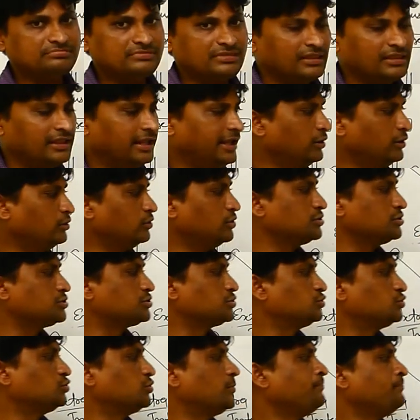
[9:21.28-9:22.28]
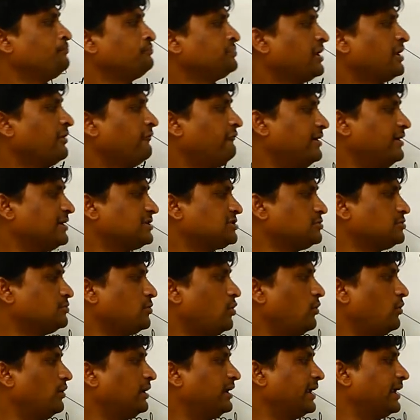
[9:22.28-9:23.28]
they go to first
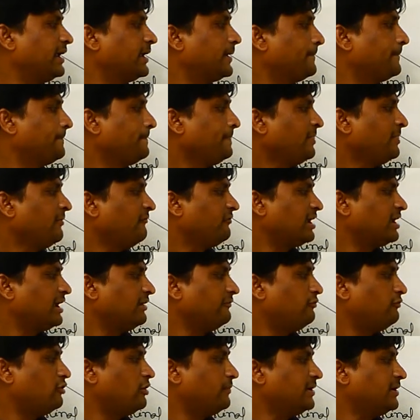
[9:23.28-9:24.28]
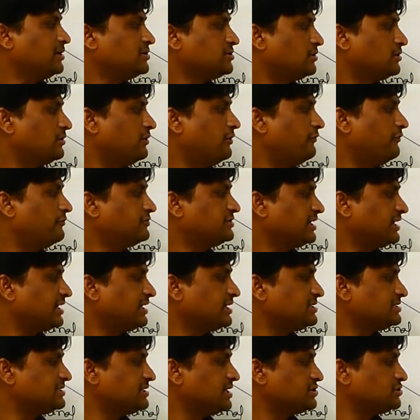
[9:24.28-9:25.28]
molting. We can formation of
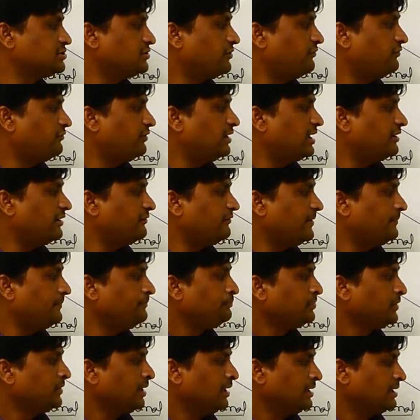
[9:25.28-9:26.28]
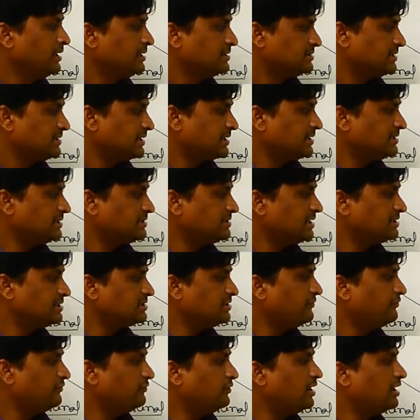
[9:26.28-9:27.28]
second stage of larva. Second stage
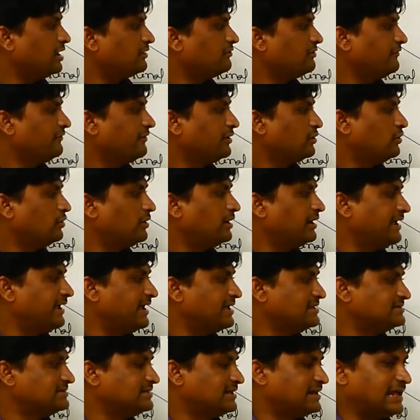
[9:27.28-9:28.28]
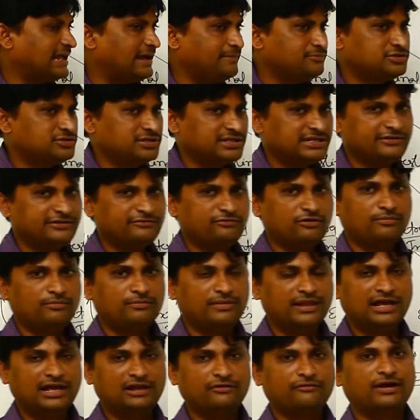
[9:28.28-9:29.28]
of larva we call as rhabditiform
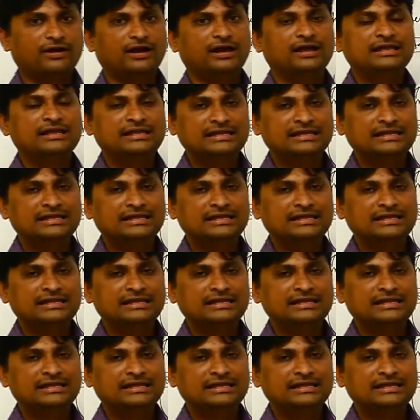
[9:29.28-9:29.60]
larva.